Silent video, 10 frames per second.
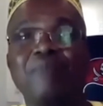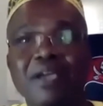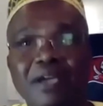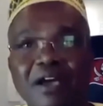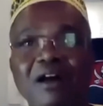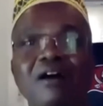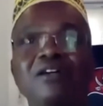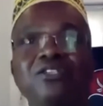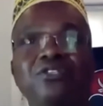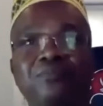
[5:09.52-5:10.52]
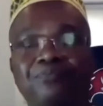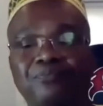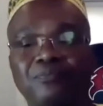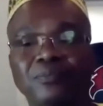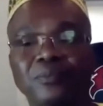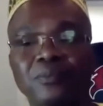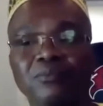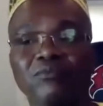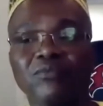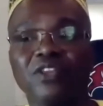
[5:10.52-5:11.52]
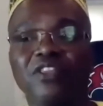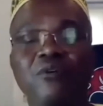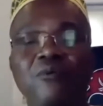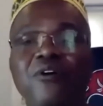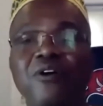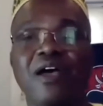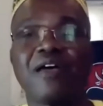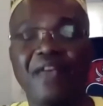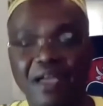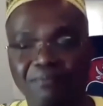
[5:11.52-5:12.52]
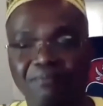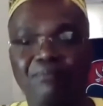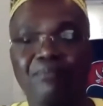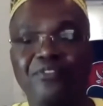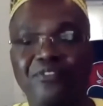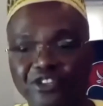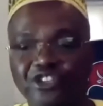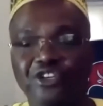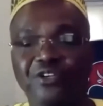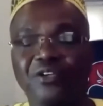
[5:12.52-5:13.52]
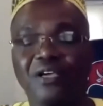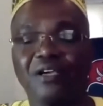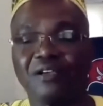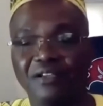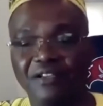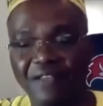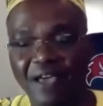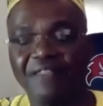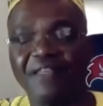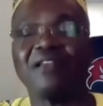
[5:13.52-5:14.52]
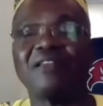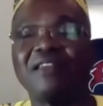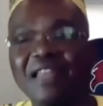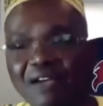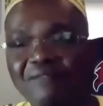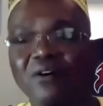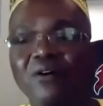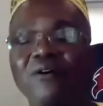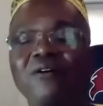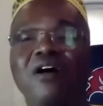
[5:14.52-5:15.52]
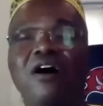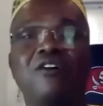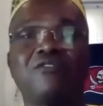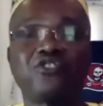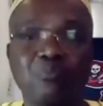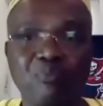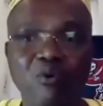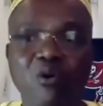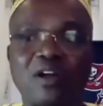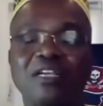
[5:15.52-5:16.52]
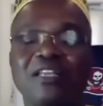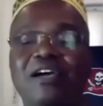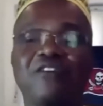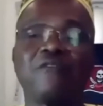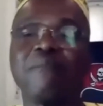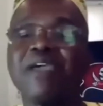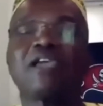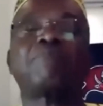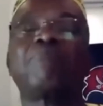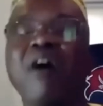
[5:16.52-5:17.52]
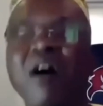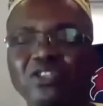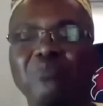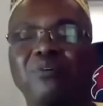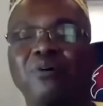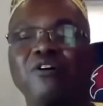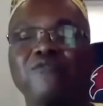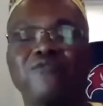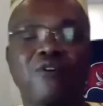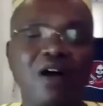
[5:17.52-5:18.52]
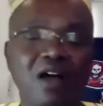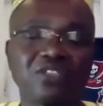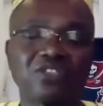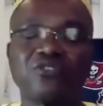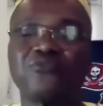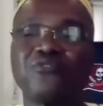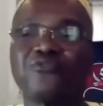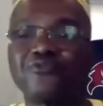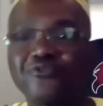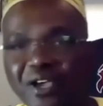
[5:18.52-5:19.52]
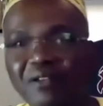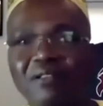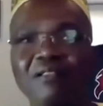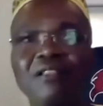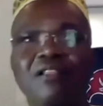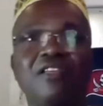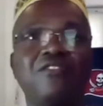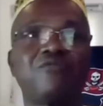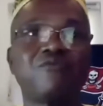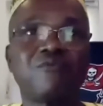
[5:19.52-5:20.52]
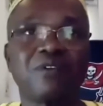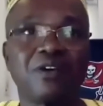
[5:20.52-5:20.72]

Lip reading: because they were at that position, at that level of support that could make it possible for us to fulfill the